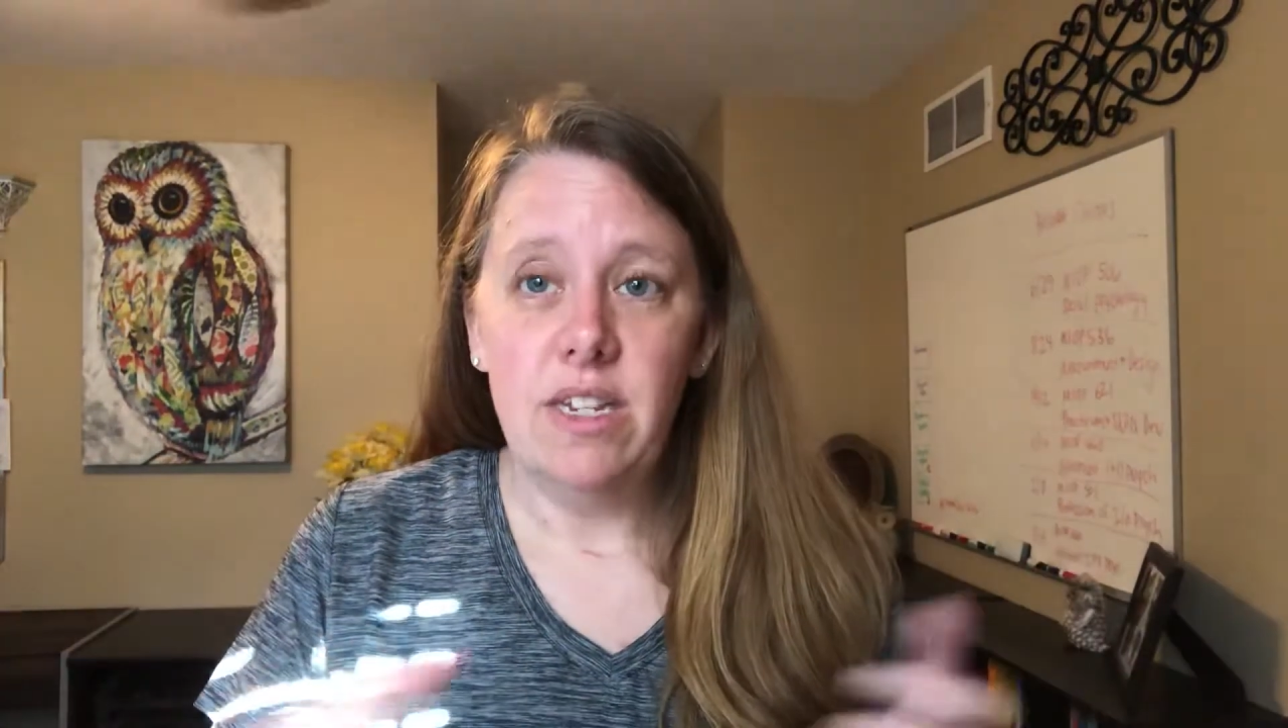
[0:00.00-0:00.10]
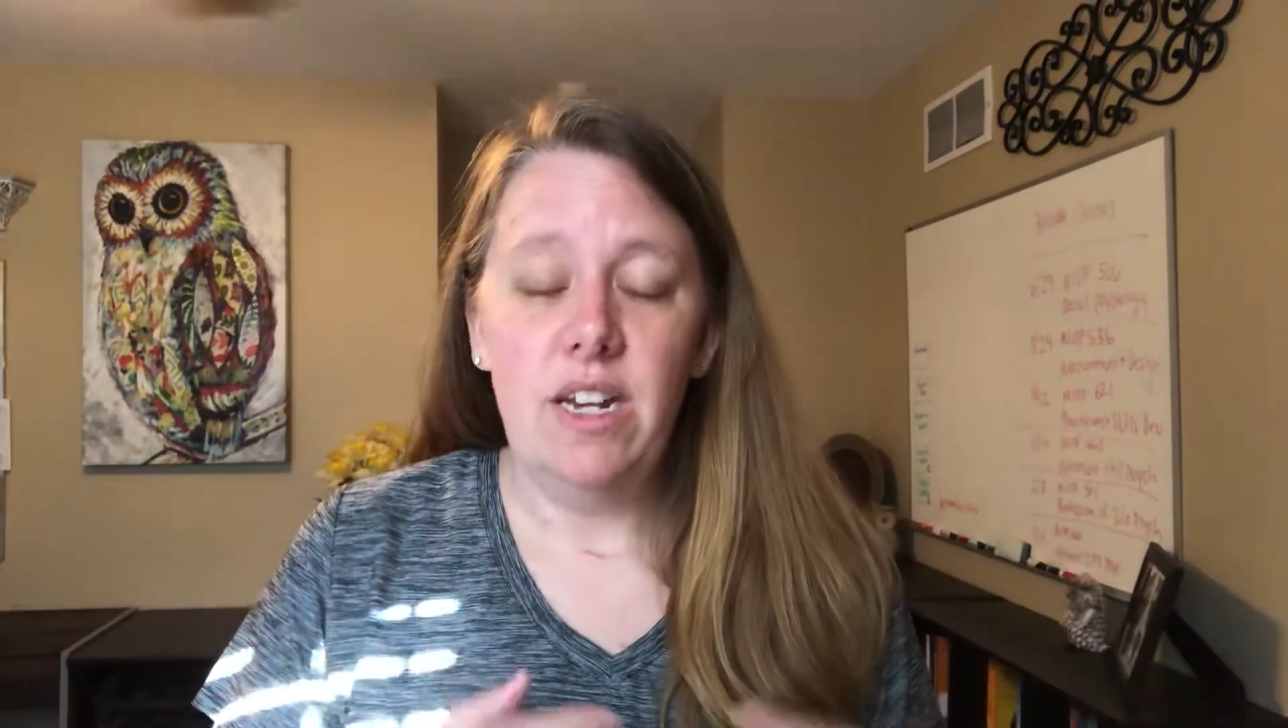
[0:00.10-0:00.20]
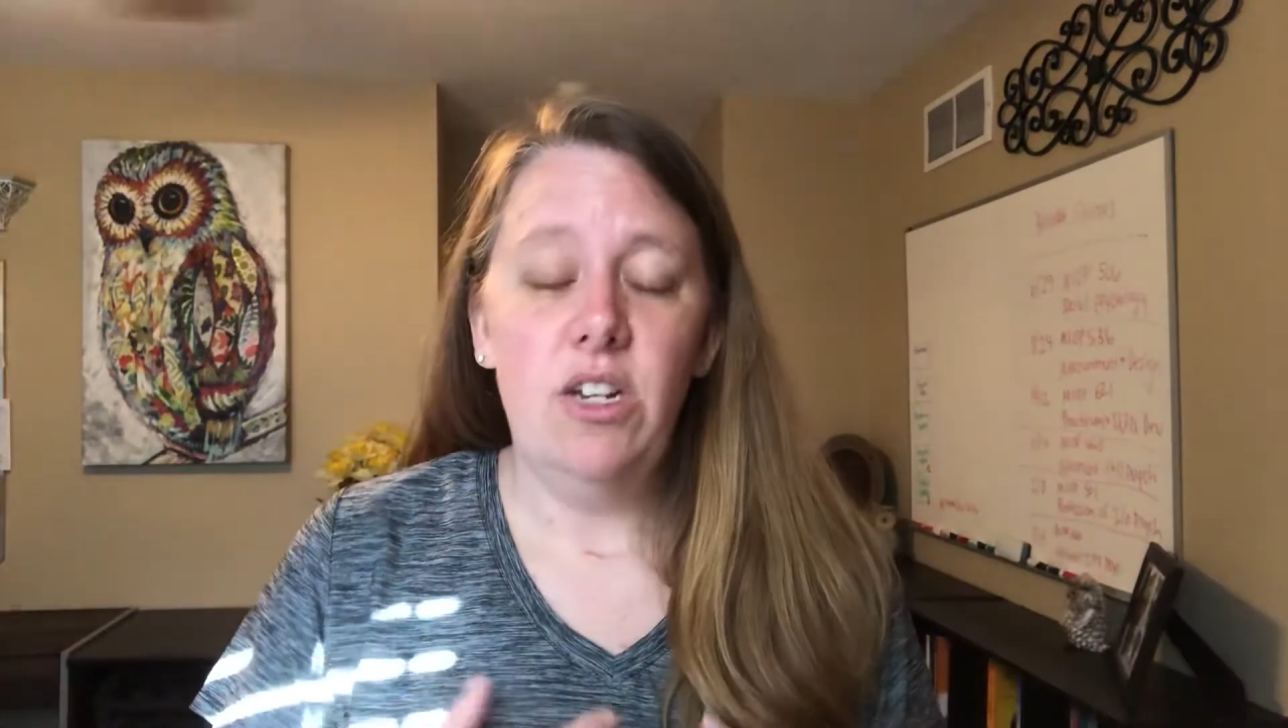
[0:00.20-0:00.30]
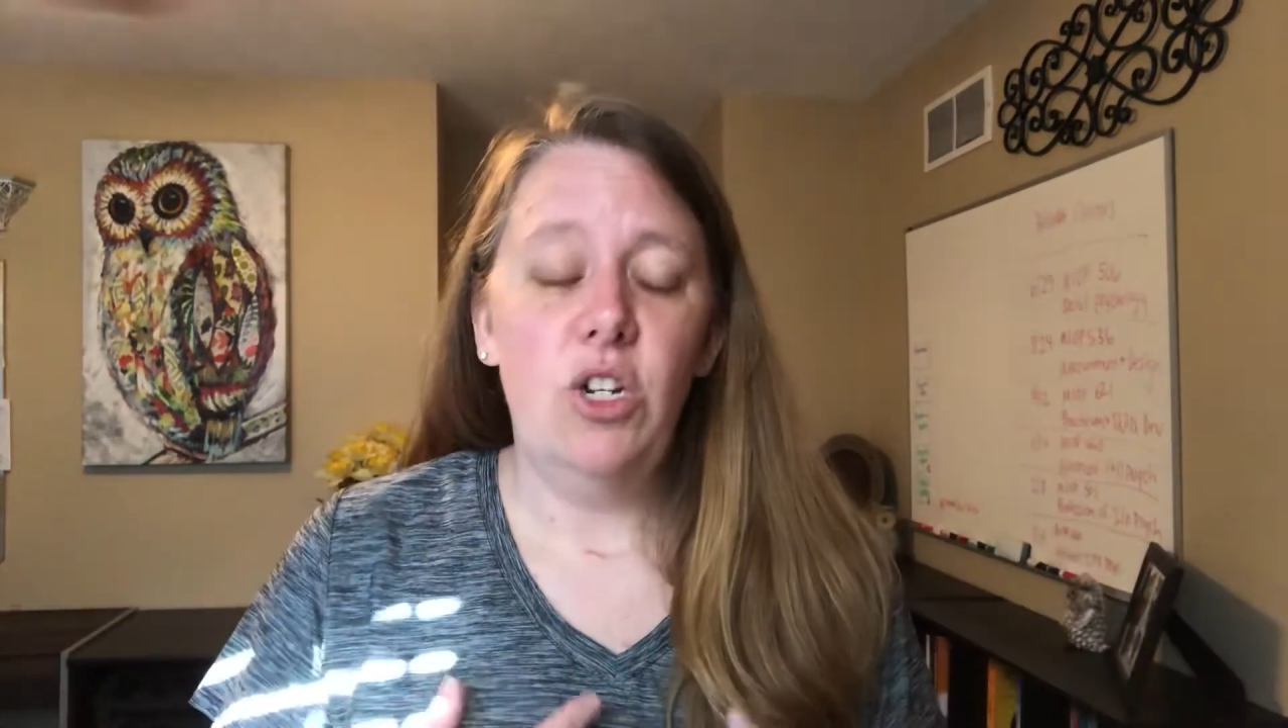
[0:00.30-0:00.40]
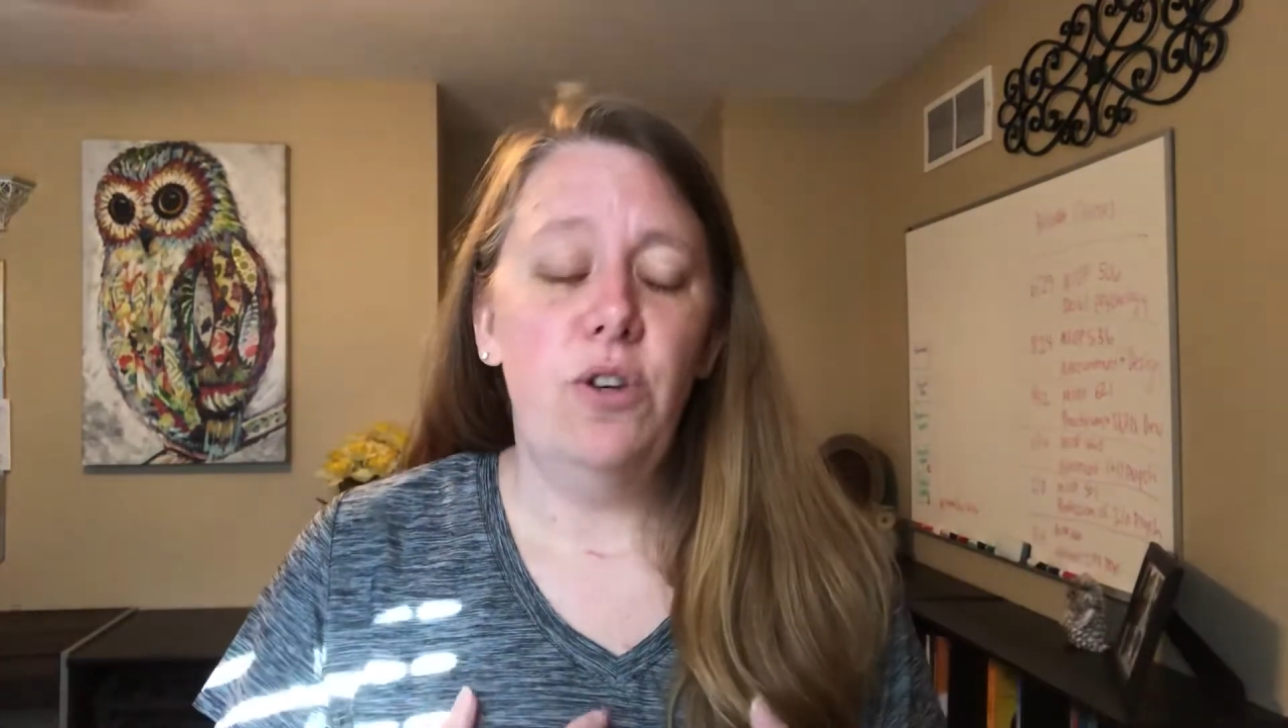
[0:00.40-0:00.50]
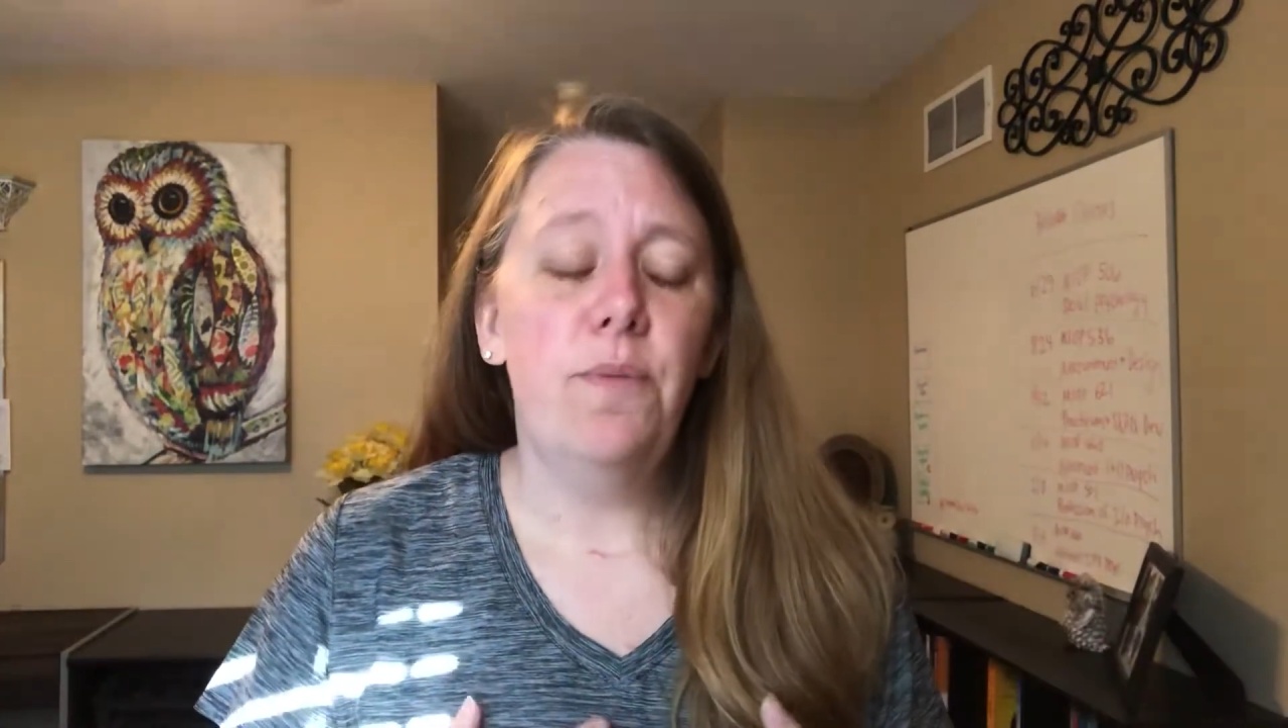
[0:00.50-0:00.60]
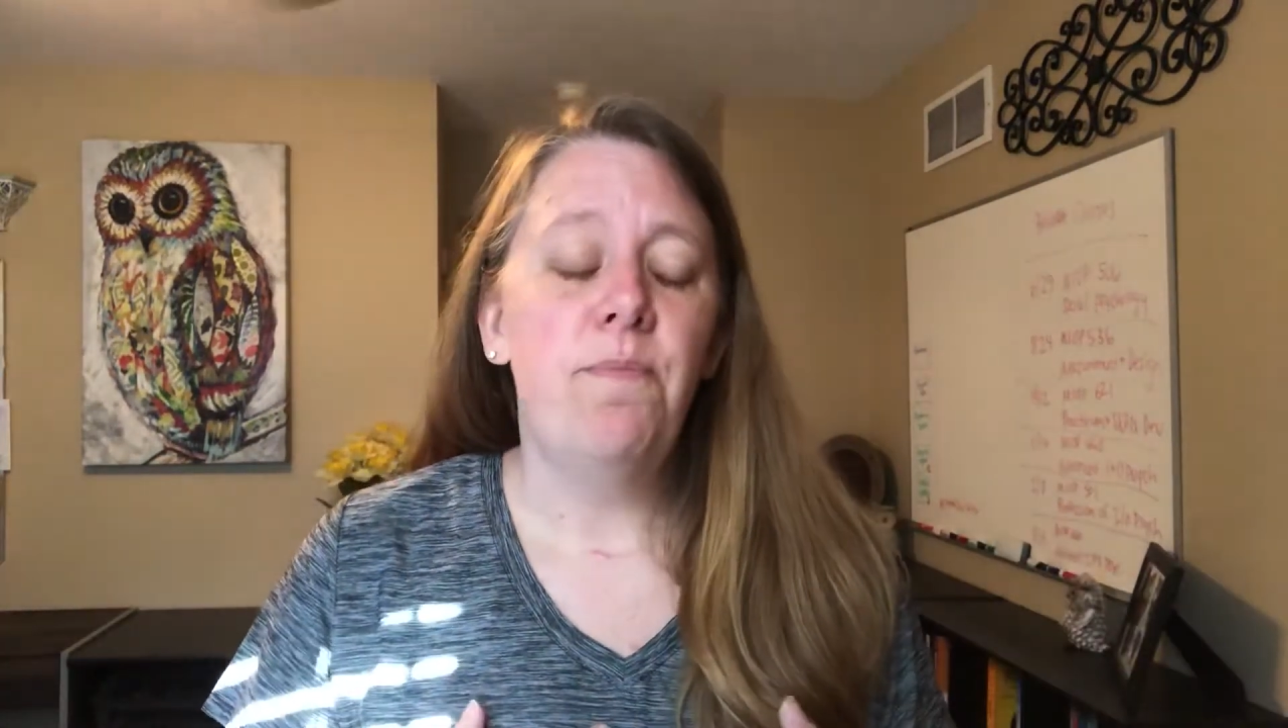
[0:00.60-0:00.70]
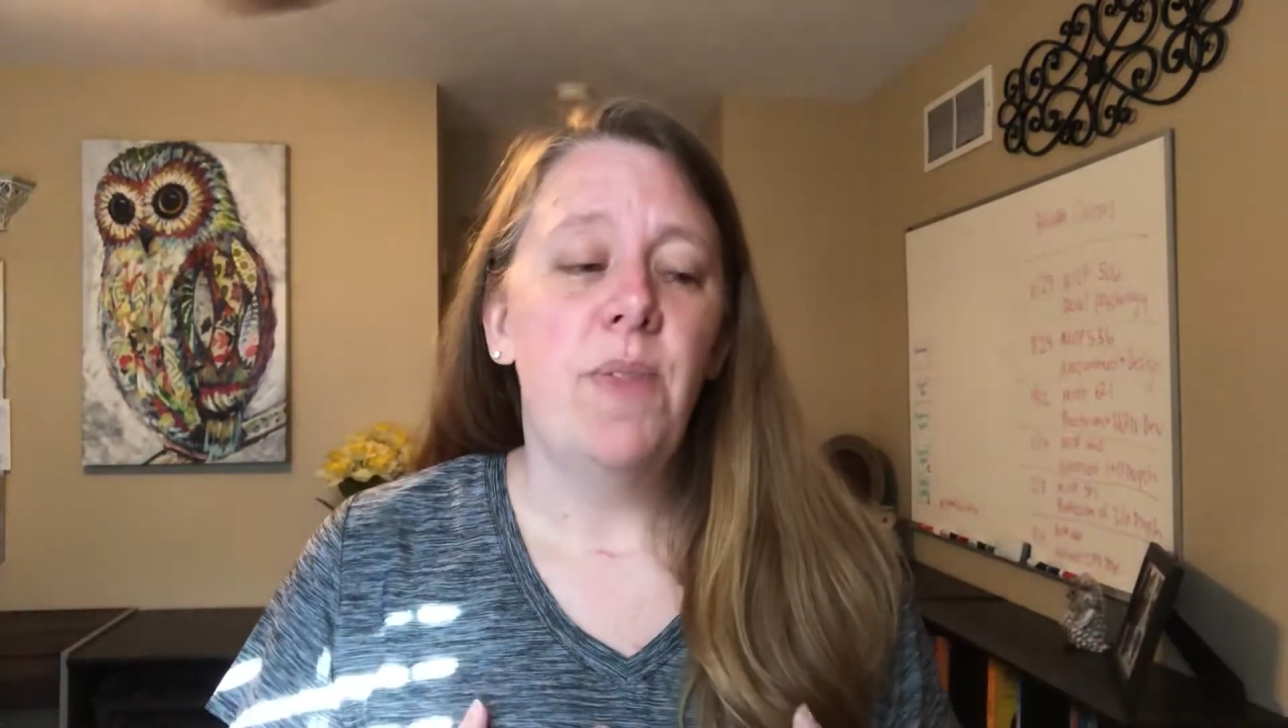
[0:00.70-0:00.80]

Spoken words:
as you.